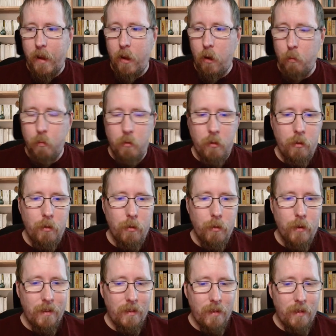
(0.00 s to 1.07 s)
hope
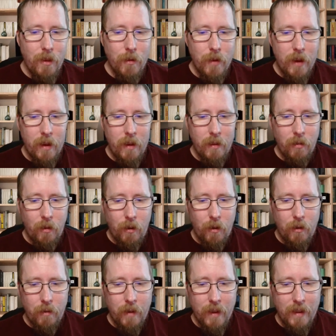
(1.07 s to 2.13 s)
to see you guys
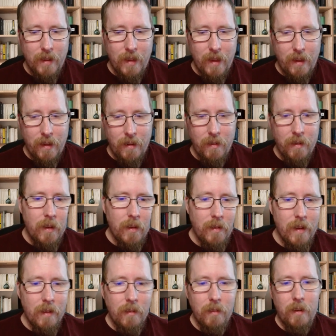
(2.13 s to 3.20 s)
all again
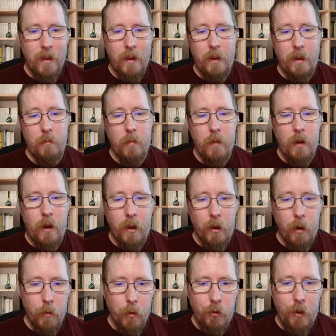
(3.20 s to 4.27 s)
next time on
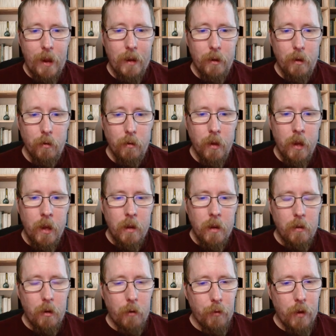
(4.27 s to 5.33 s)
Overshadowed.
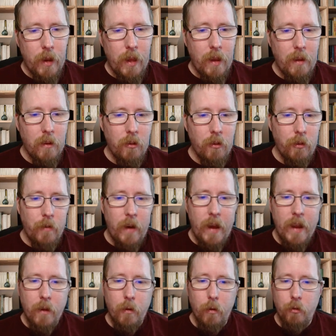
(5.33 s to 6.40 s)
Don't forget to
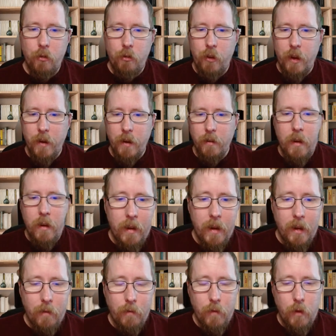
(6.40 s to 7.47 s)
like or share,
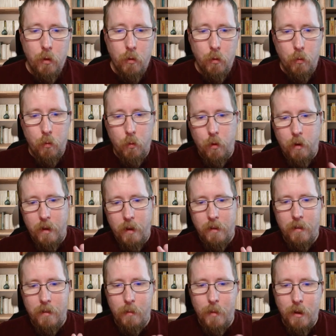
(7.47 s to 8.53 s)
and if you want
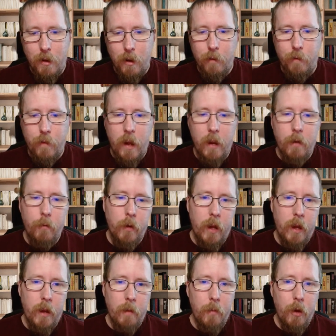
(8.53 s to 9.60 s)
to be notified when
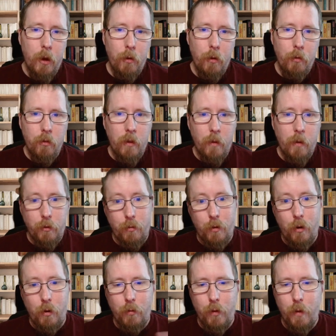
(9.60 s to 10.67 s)
I post, which
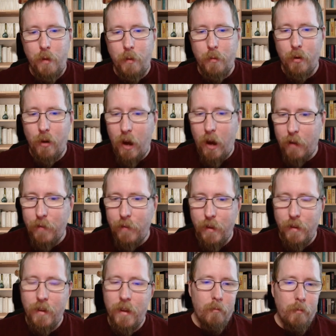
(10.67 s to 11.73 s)
will hopefully be more
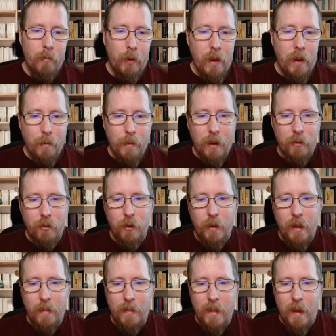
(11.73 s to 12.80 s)
often, please make sure to
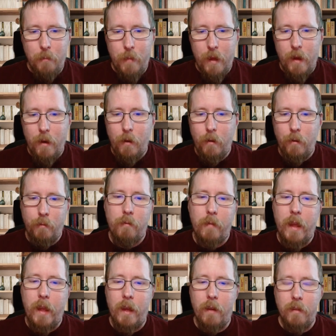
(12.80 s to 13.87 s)
hit that bell,
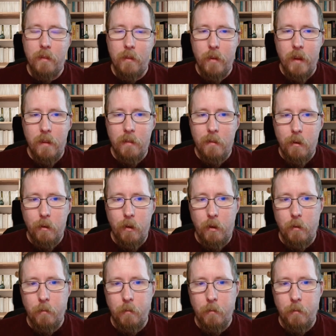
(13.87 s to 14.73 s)
and let's go and get started.